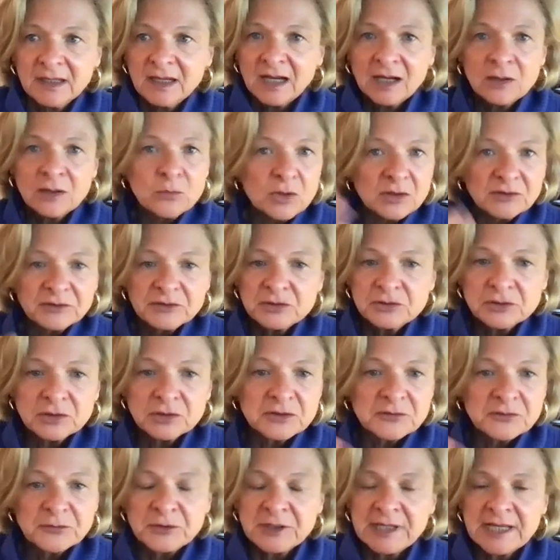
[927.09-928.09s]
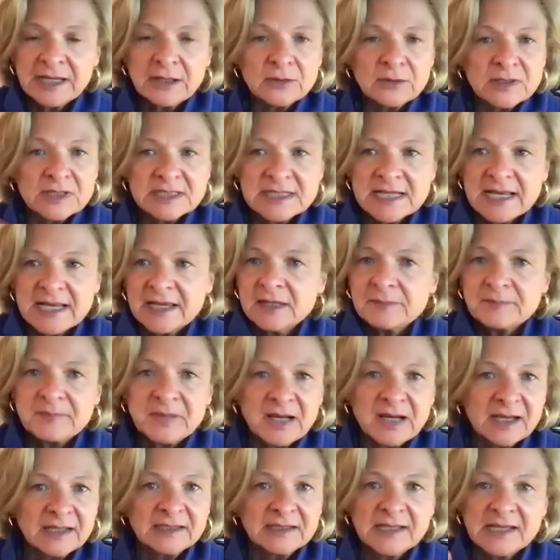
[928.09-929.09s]
I walk the dogs for an hour a day,
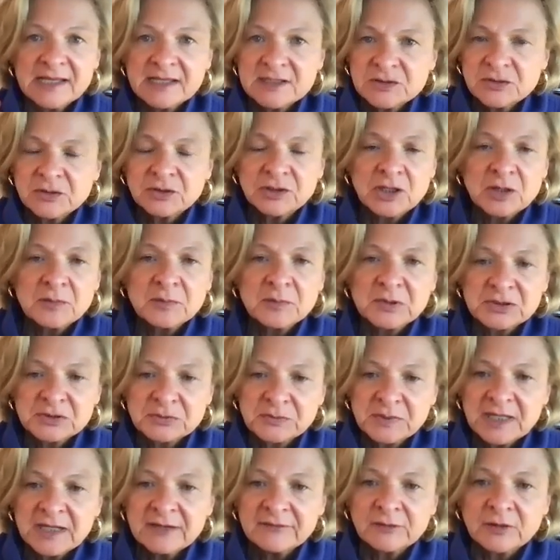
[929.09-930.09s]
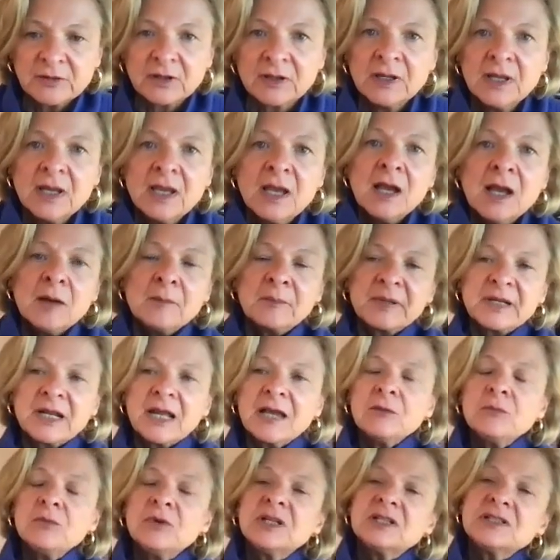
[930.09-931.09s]
podcasts, audiobooks, whatever. But
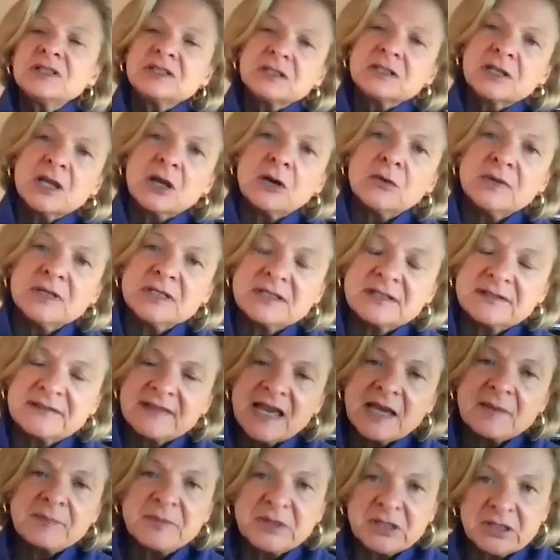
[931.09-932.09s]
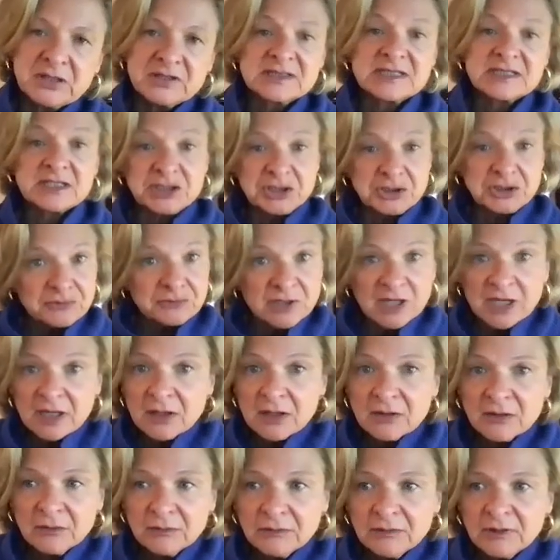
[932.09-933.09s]
I wanted to go into that because, as you
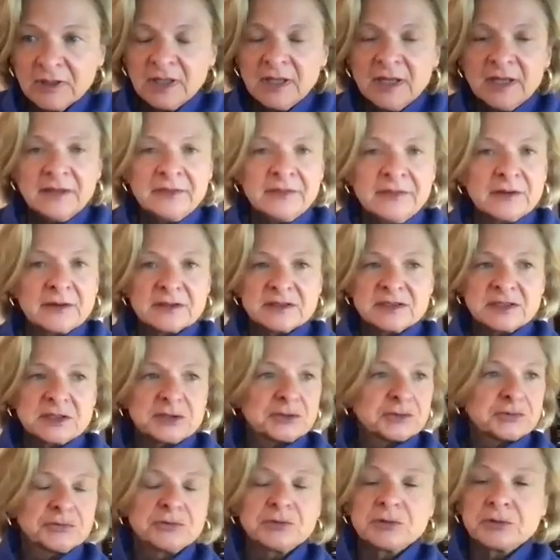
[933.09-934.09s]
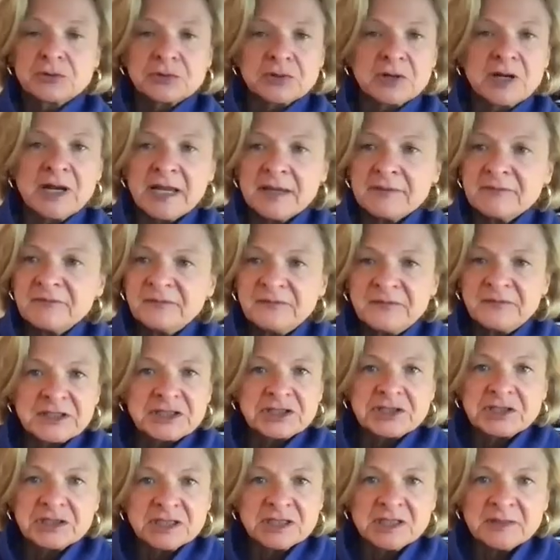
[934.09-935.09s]
know, there is a true crime
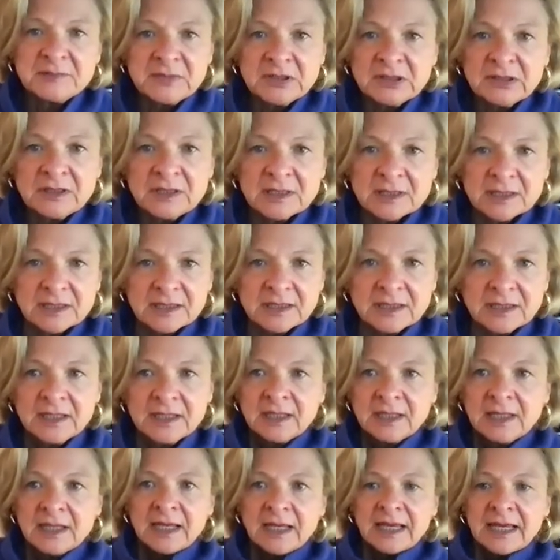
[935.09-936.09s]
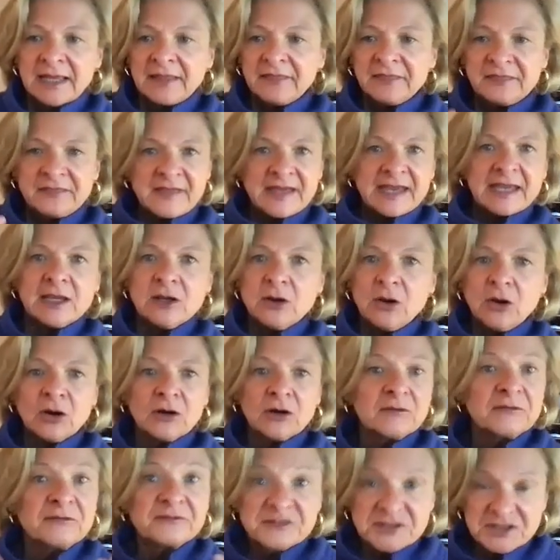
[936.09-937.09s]
fiction community and they
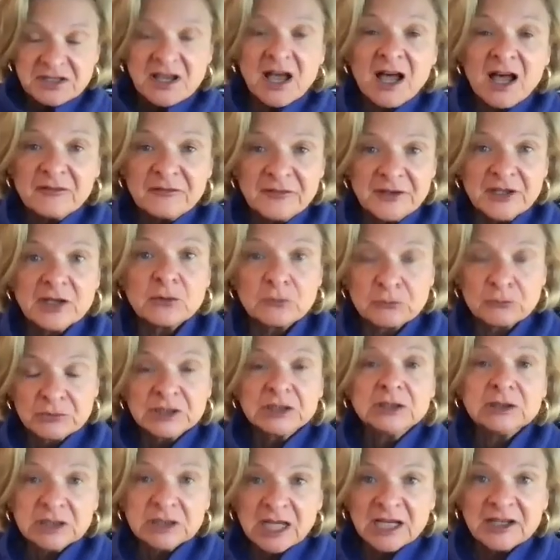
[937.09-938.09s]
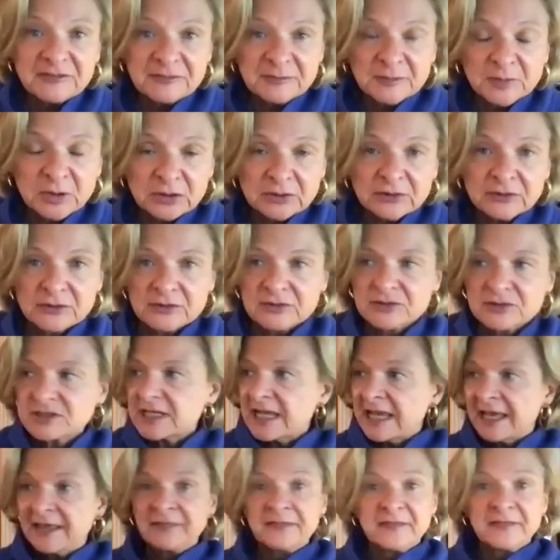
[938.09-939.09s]
are solving real life murders.
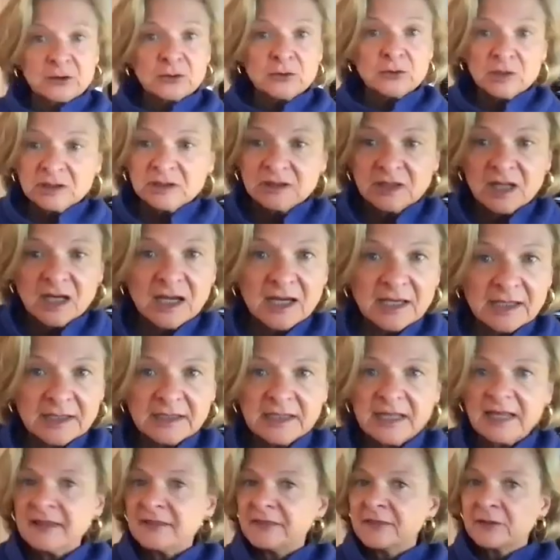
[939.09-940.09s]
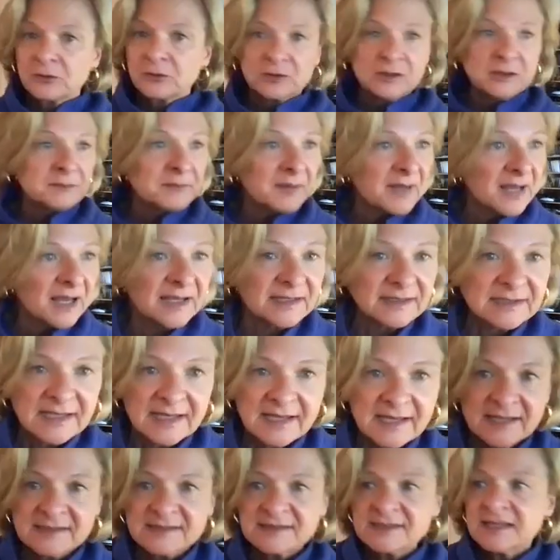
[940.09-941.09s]
And they're online and they're on
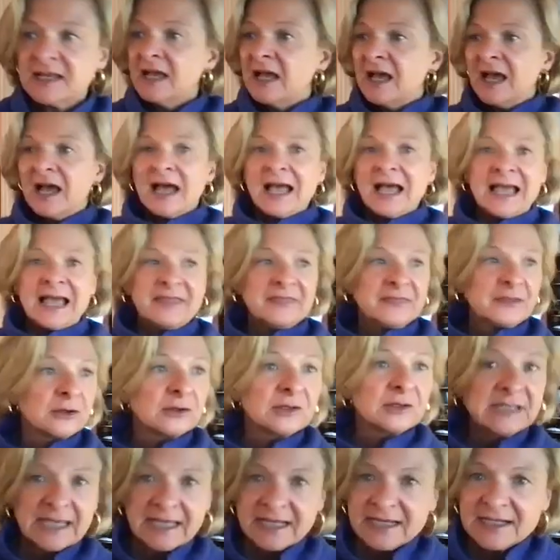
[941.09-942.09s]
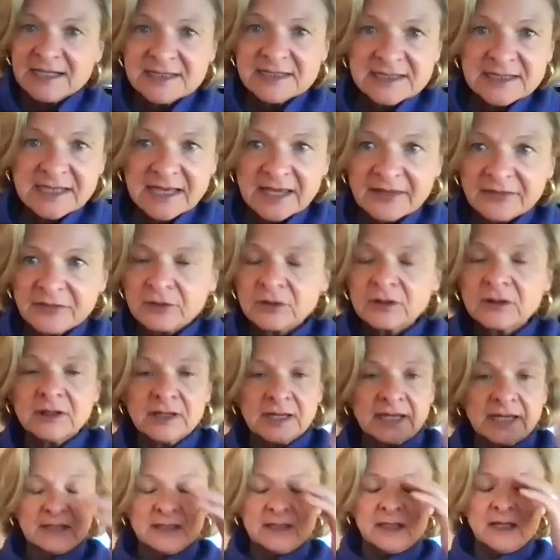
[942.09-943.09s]
podcasts and they're getting together
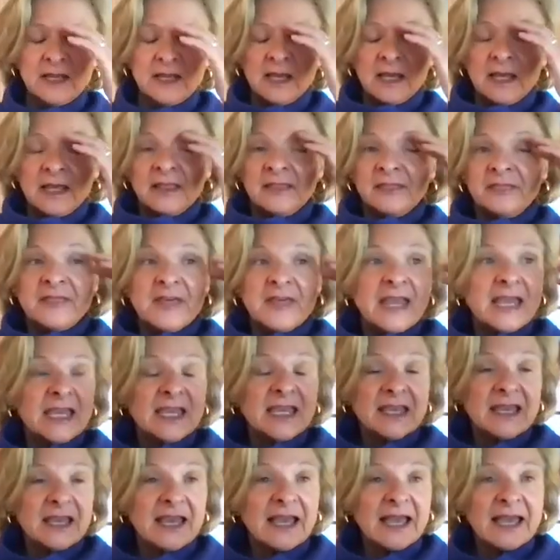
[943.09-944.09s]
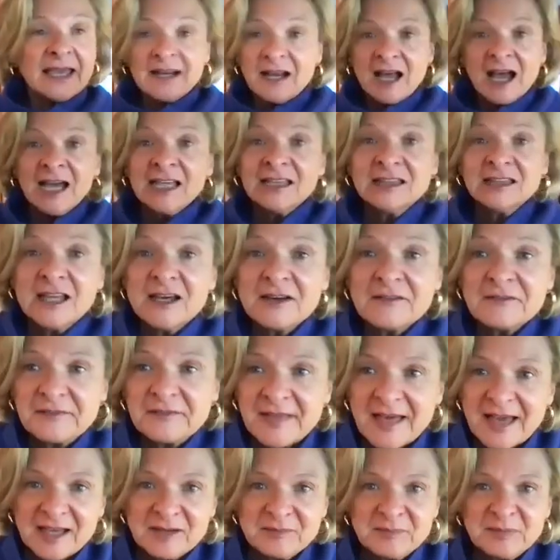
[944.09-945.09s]
and I love
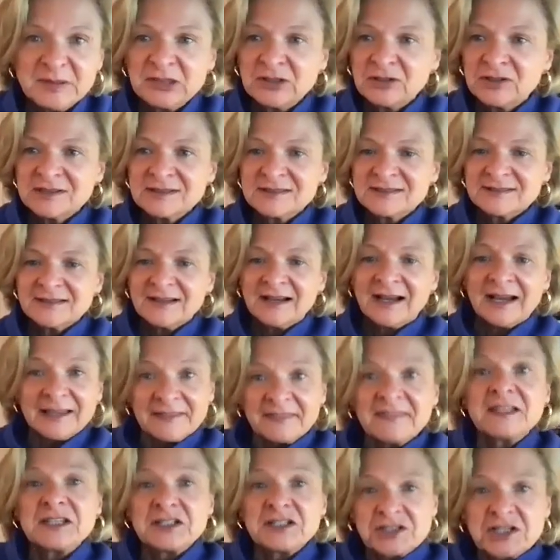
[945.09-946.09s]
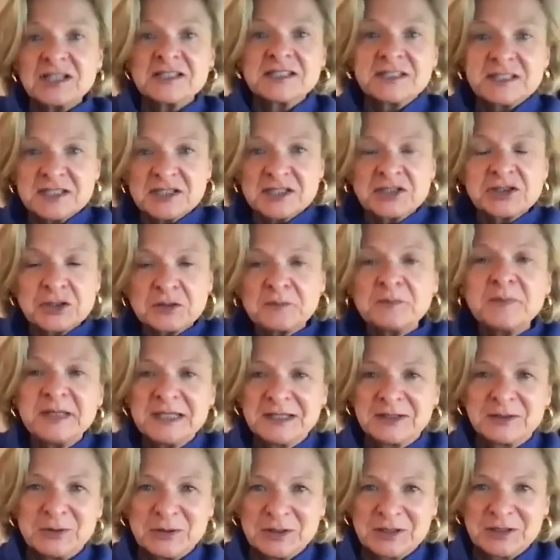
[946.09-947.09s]
that because I think justice should be
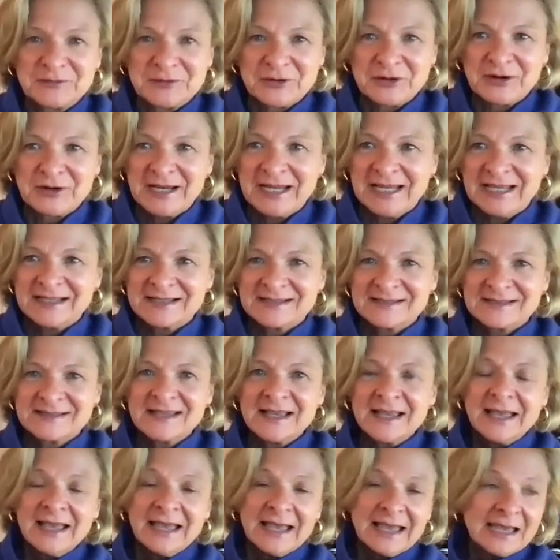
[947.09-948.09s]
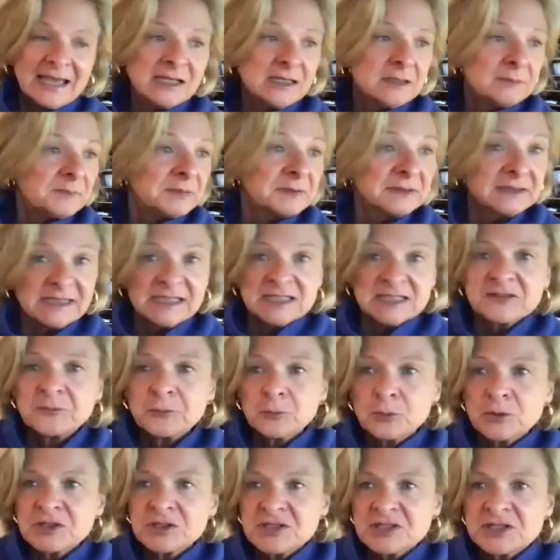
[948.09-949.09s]
in all of our hands. And police
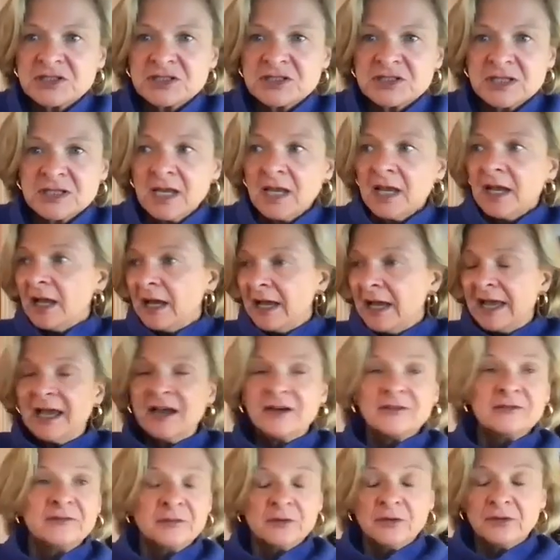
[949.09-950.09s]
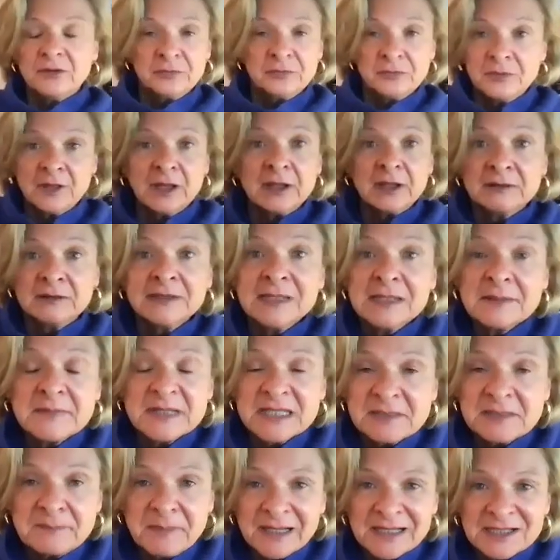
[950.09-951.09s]
forces have
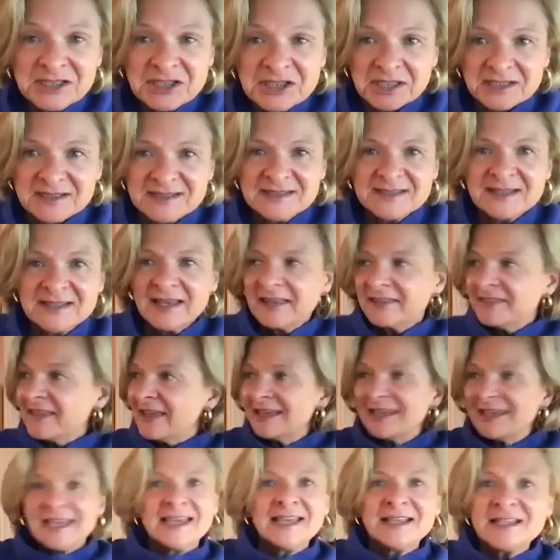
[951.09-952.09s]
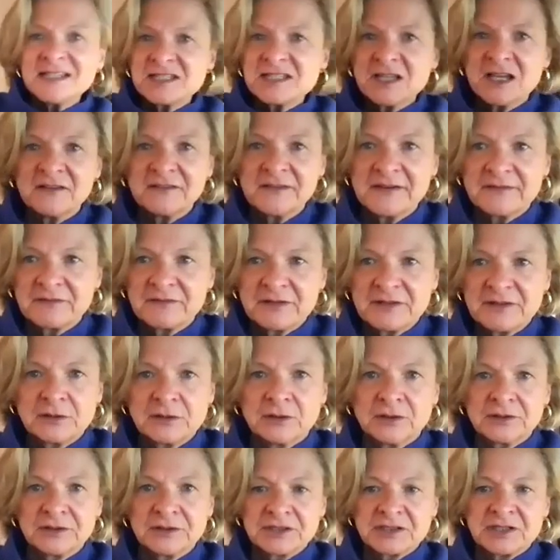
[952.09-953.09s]
limited budgets. They can't solve everything
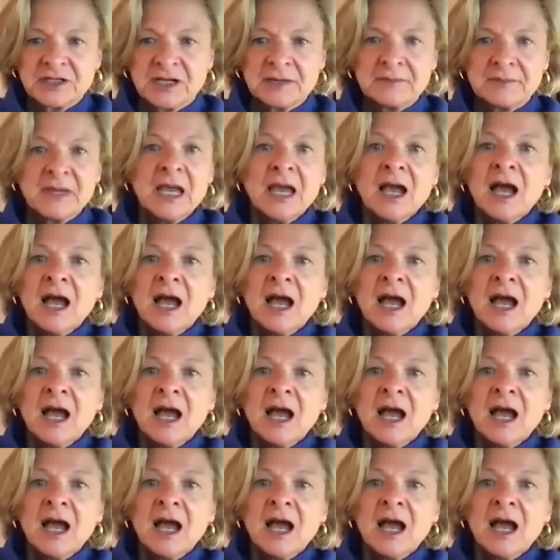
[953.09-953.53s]
all the time.